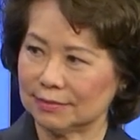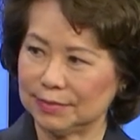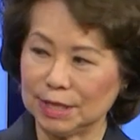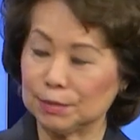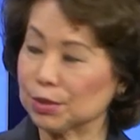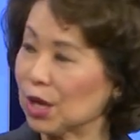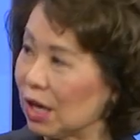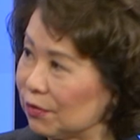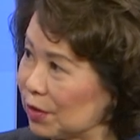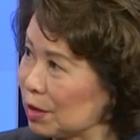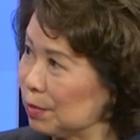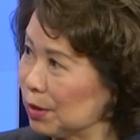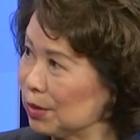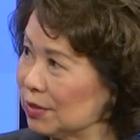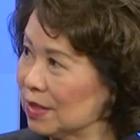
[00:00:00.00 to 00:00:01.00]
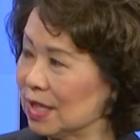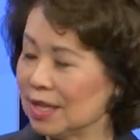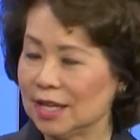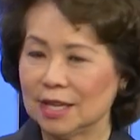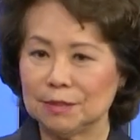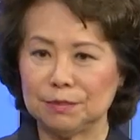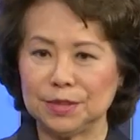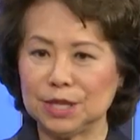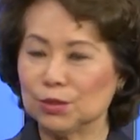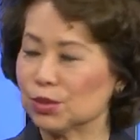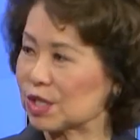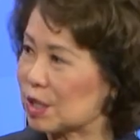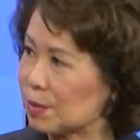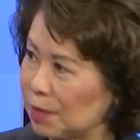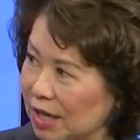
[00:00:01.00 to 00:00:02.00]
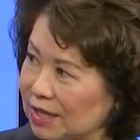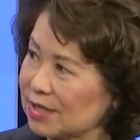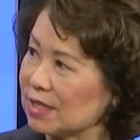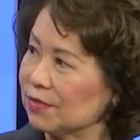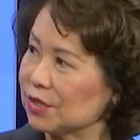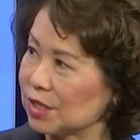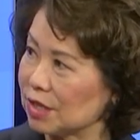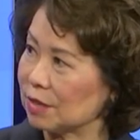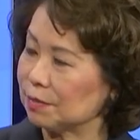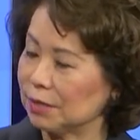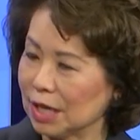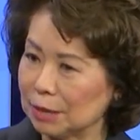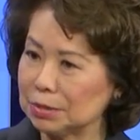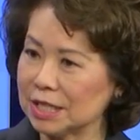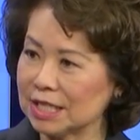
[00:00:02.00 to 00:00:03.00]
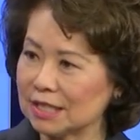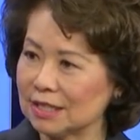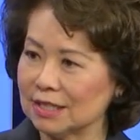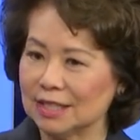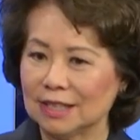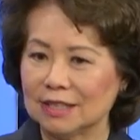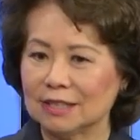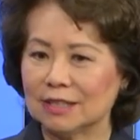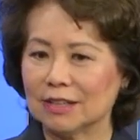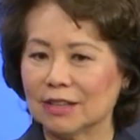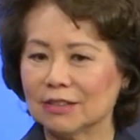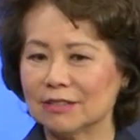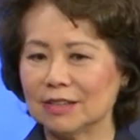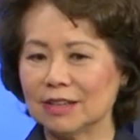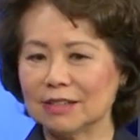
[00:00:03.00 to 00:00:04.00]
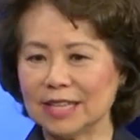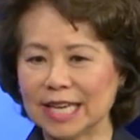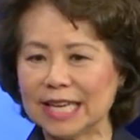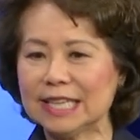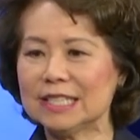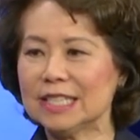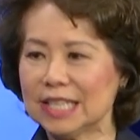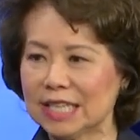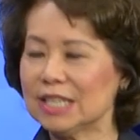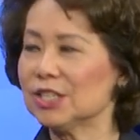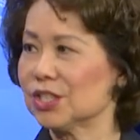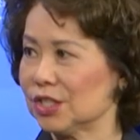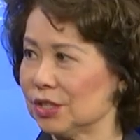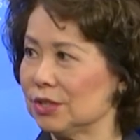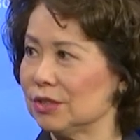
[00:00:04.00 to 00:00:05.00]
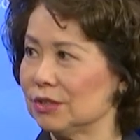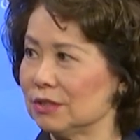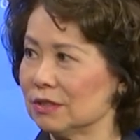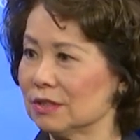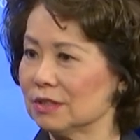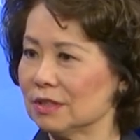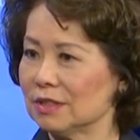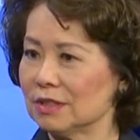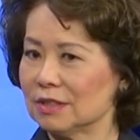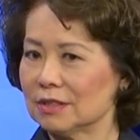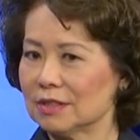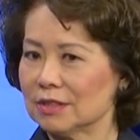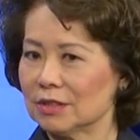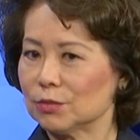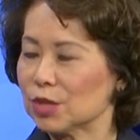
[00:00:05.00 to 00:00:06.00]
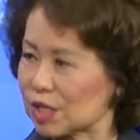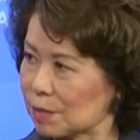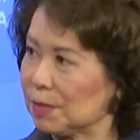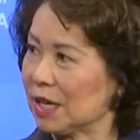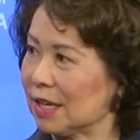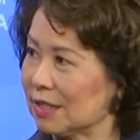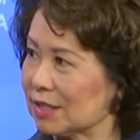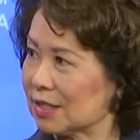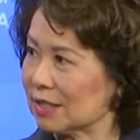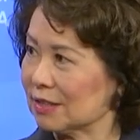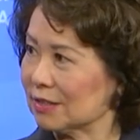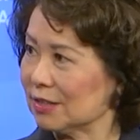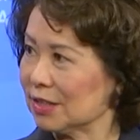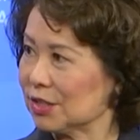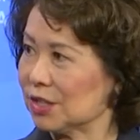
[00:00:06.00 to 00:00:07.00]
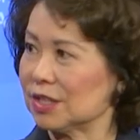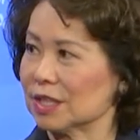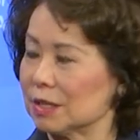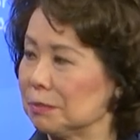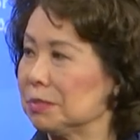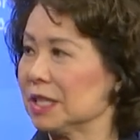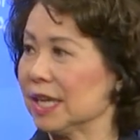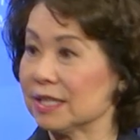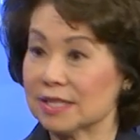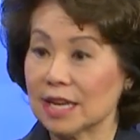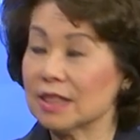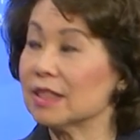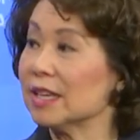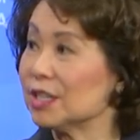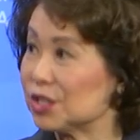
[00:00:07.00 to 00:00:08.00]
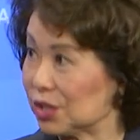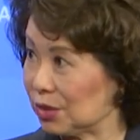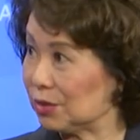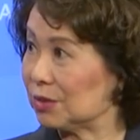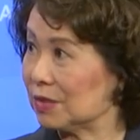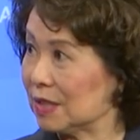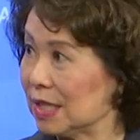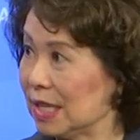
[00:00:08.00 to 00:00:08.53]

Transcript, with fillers: be profitable, be responsive to the public, uh, they need to respond to the complaints, and they do.